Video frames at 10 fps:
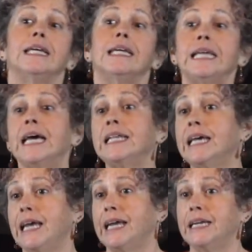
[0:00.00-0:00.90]
In
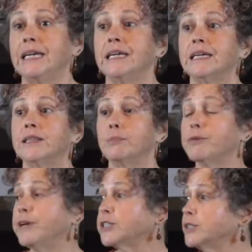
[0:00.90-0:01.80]
LA, the
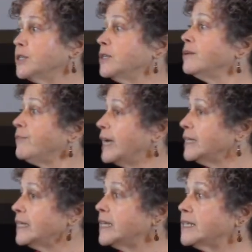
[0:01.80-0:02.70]
professional
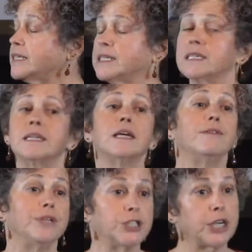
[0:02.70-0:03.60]
violinist
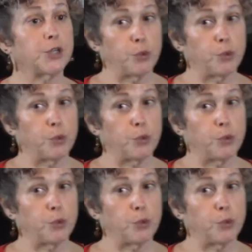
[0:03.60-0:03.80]
Vijay